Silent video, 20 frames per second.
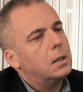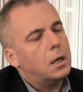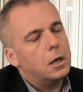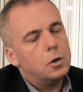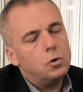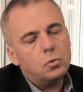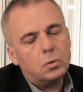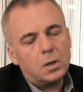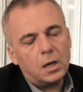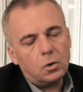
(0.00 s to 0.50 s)

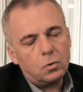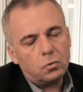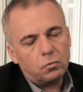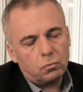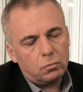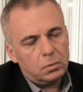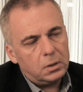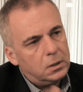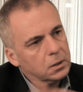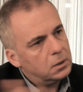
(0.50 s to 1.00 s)
And you
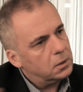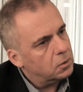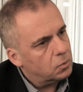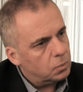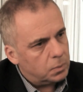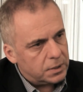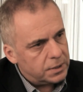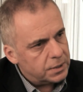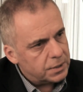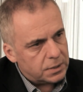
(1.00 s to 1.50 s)
cannot read it at
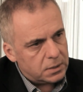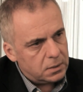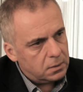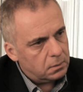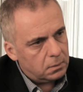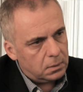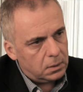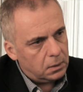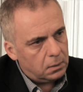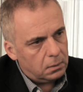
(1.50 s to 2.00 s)
once
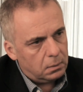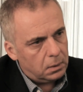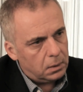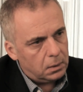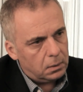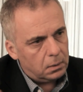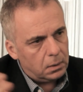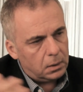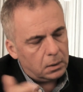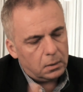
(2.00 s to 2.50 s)
in
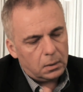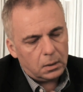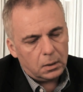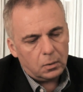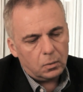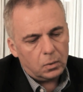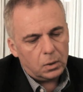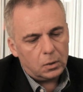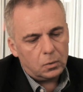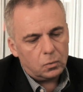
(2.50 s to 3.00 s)

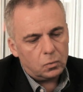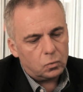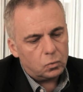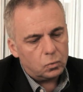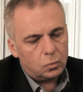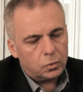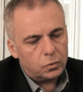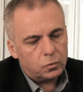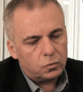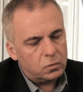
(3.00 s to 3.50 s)

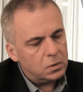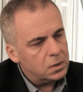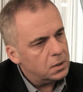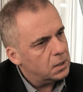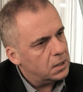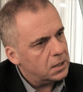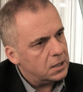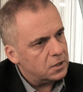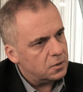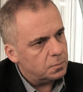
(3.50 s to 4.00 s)
2 or 3
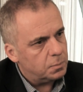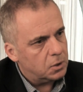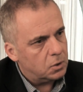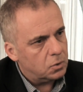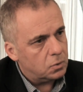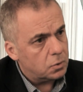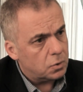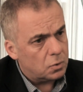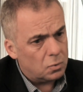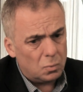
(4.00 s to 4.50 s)
days
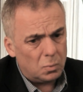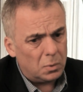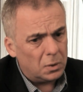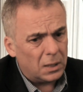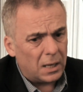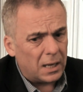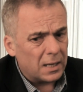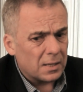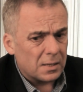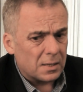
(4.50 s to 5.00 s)
because you will
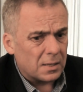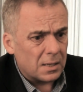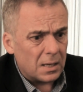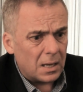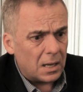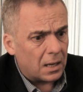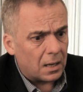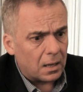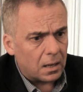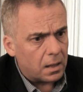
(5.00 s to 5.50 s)
get
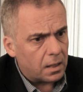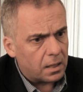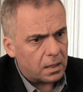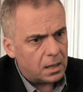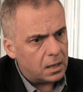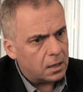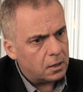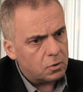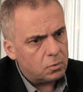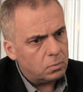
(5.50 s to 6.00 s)
sick. I
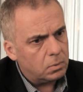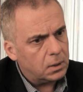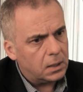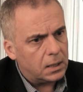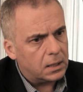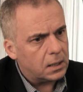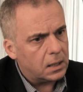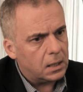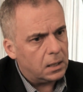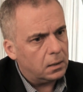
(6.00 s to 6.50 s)
think you will
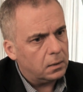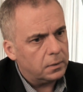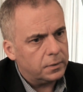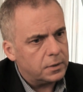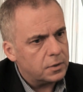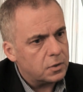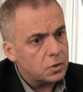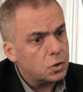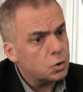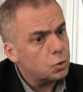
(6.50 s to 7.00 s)
get ill.
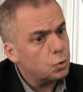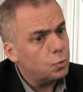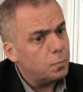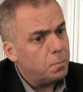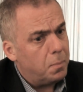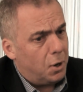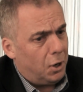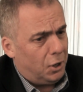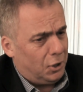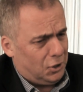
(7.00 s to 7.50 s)
This is too
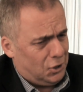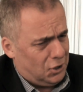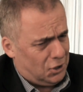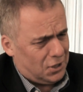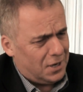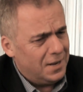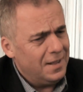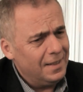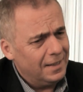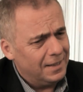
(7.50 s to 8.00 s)

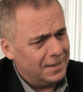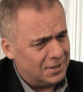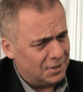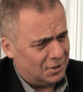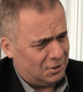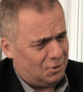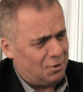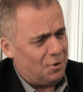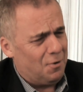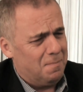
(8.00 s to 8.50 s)
much. This
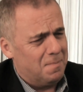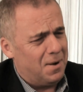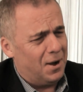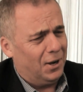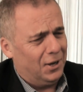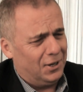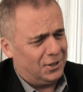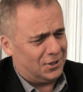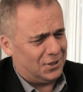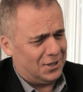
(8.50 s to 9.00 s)
is too
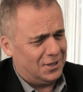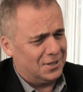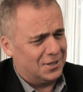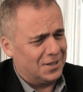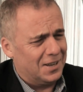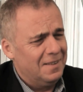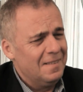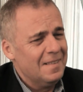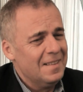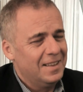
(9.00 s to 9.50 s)
much.
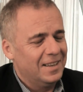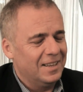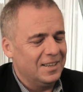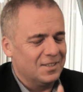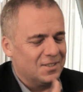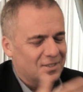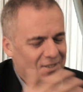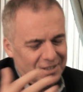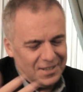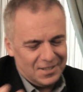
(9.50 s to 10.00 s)

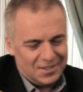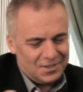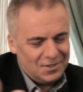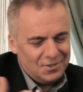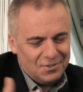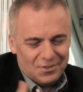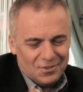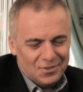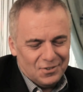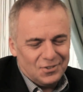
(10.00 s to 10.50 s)

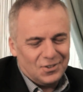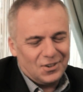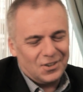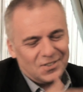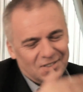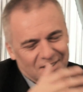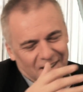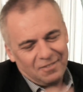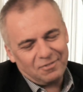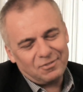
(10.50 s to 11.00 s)
You
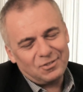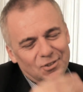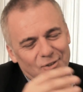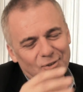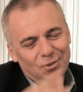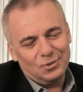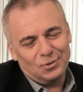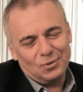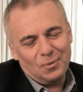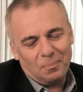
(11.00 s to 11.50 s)
just have
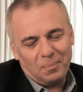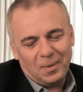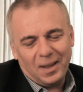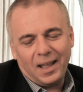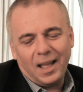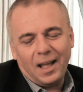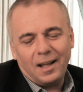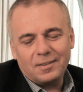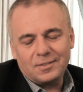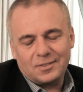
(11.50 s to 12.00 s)
to
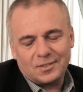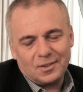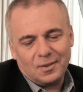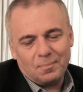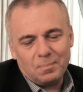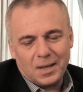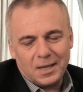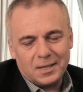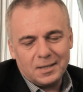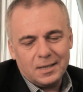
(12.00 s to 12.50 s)
pick out
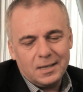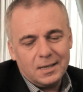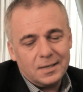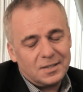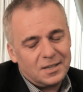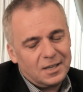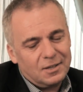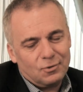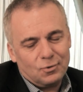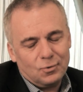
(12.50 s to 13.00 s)
some
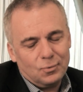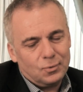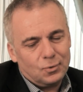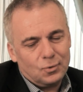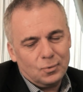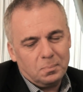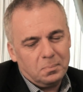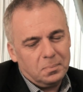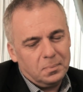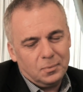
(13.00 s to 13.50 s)
ideas and
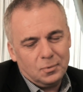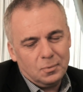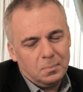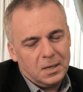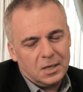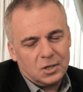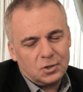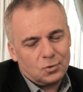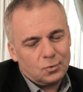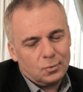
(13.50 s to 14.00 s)
to
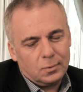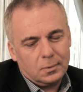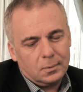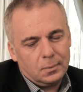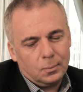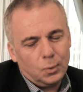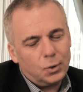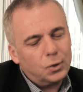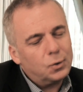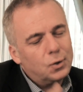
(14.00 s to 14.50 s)
make
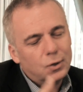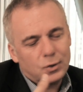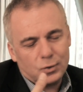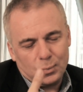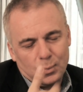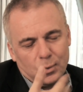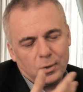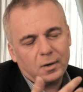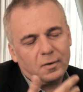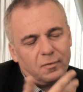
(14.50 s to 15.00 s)
sure what
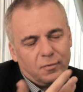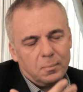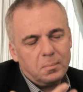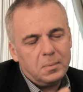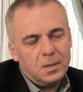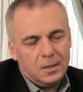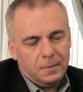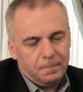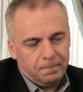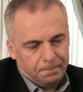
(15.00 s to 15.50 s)
does work for
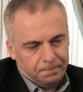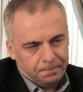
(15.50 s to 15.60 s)
me.